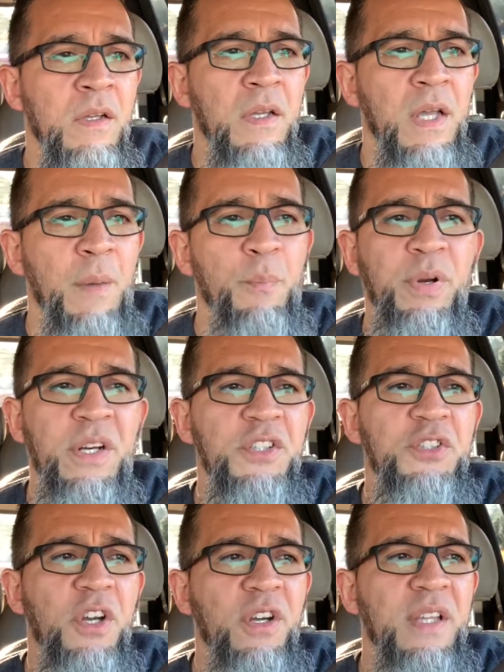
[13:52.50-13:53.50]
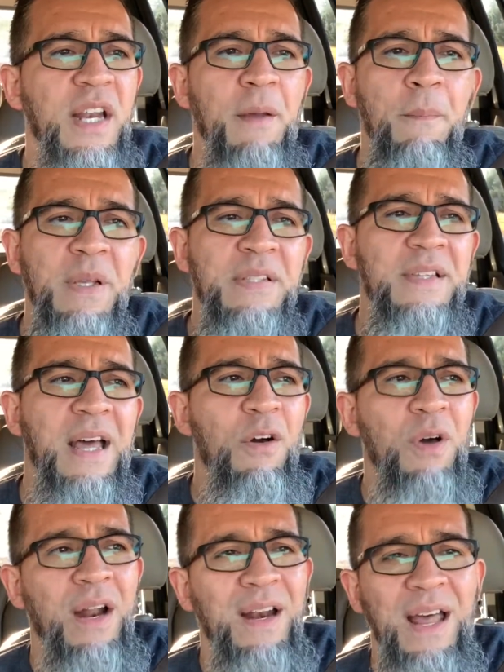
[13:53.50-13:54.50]
I'm pretty sure that I missed out
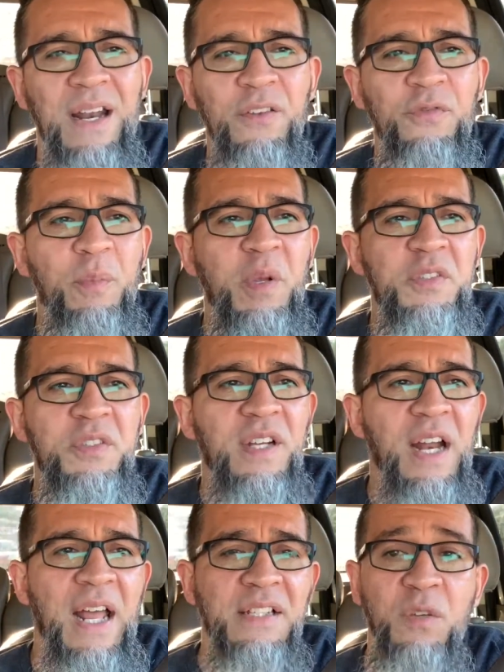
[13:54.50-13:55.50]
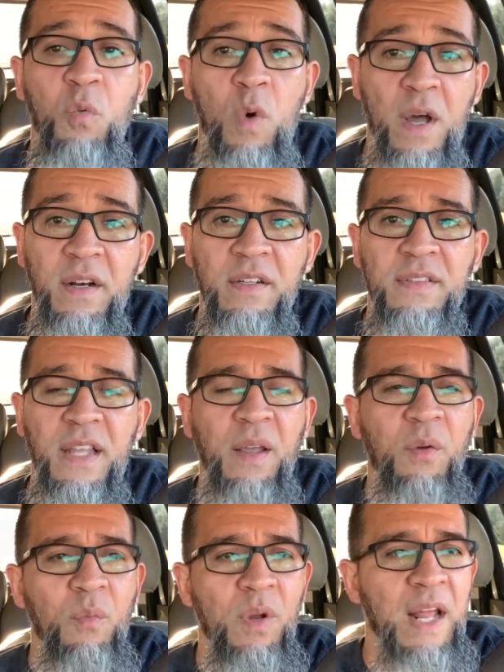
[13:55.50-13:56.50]
on a lot of information that I actually wanted to say
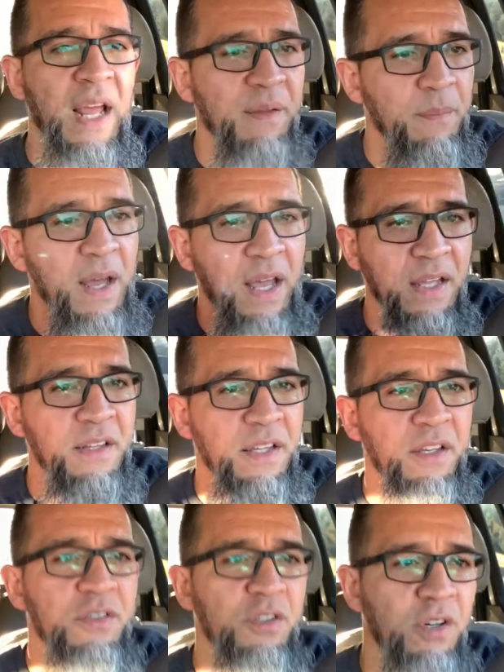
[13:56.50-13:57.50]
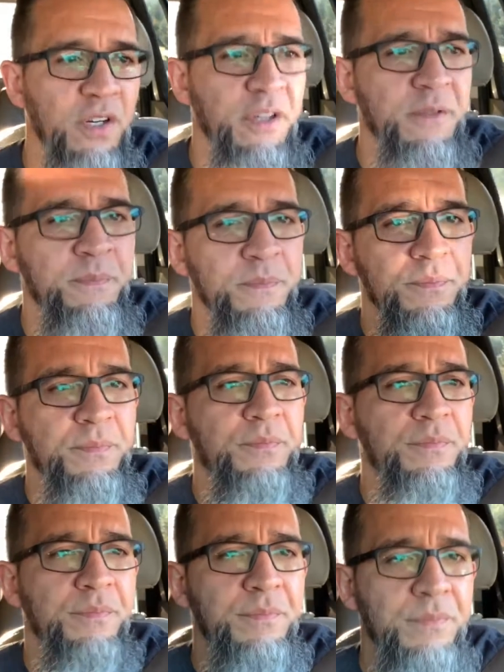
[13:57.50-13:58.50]
when I had my ideas earlier.
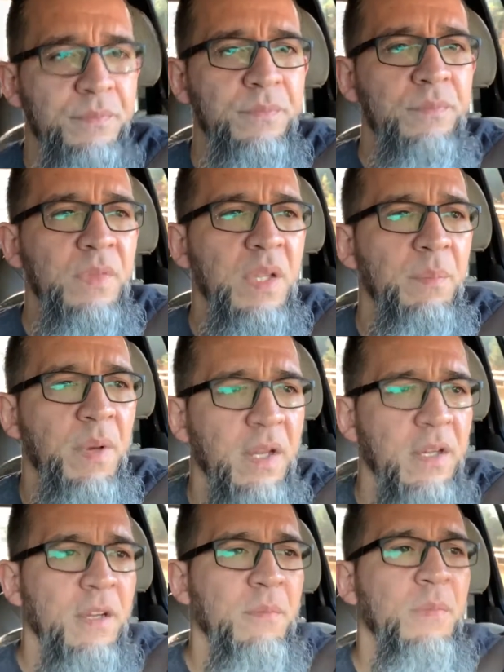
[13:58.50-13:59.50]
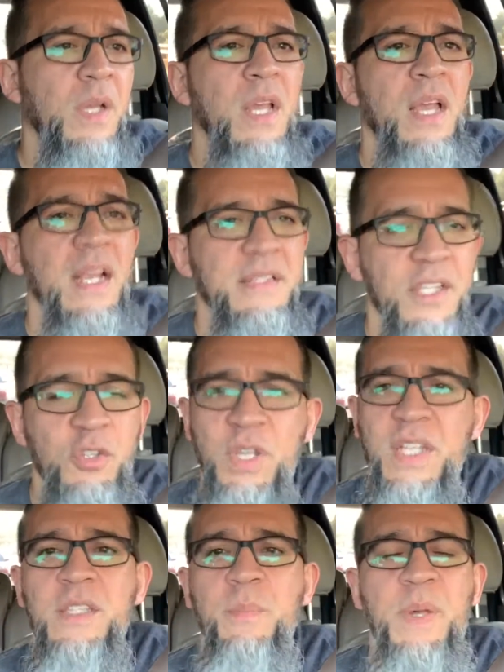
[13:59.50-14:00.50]
But I think you
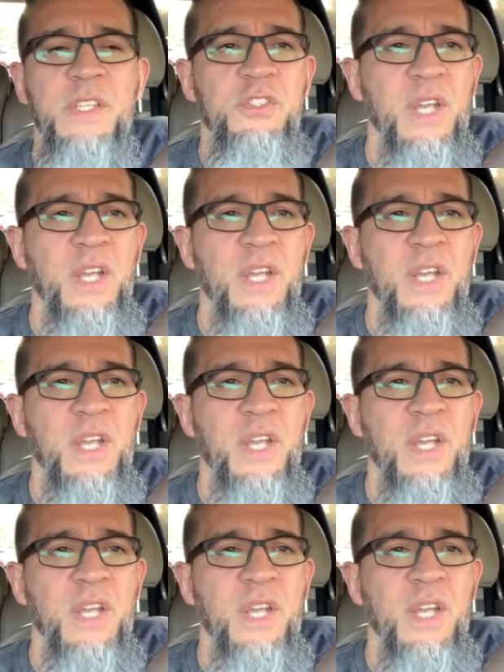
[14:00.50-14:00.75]
get the picture.